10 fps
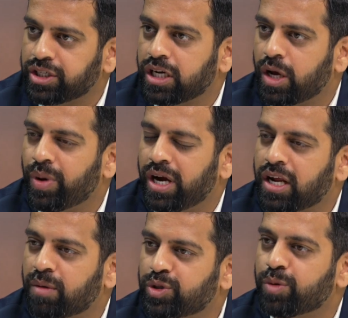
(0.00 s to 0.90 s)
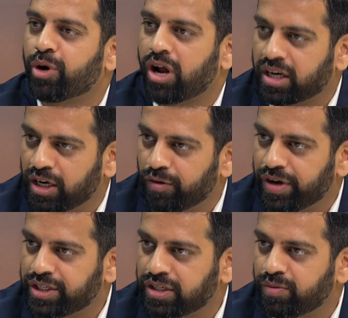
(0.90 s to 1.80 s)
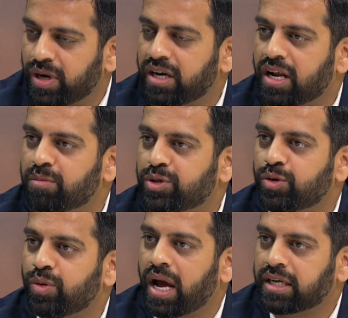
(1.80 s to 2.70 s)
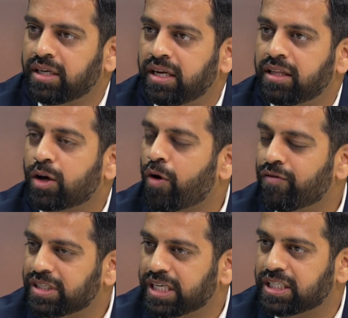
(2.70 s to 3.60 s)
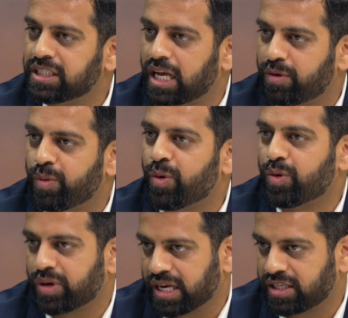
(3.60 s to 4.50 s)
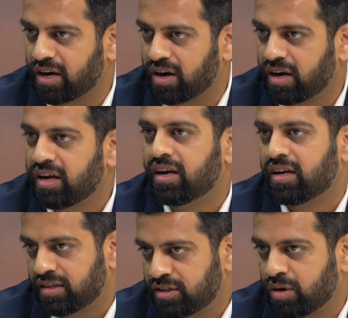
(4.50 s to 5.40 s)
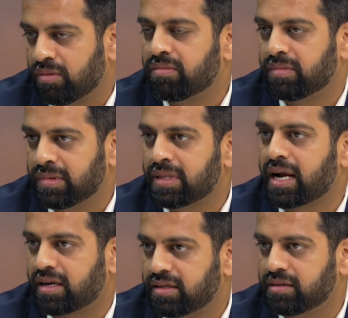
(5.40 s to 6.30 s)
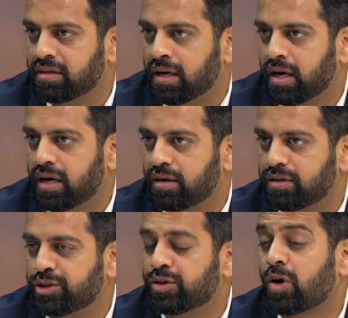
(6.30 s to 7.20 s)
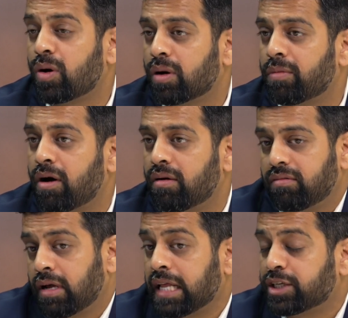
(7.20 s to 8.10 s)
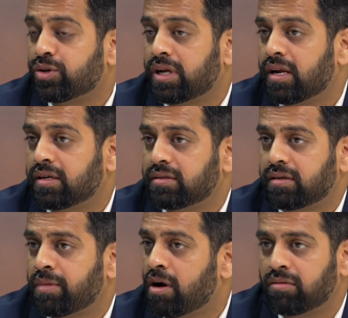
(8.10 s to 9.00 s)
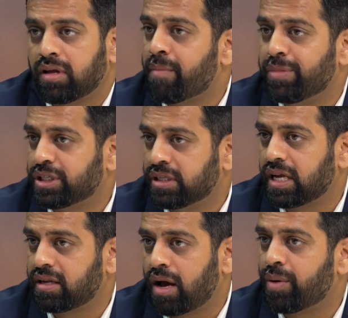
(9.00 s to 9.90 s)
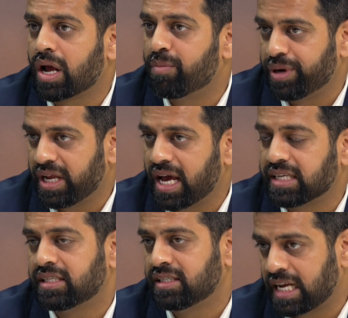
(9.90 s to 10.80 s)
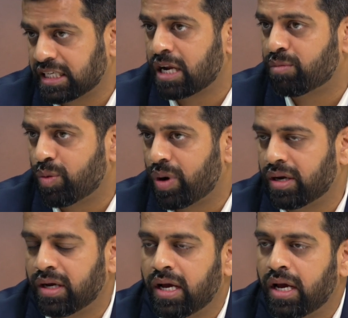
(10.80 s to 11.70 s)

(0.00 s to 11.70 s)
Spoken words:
agenda when it comes to product innovation, when it comes to actually the conversations that we want to kickstart. So that that should tell us about the ambition that our company has. That's number one.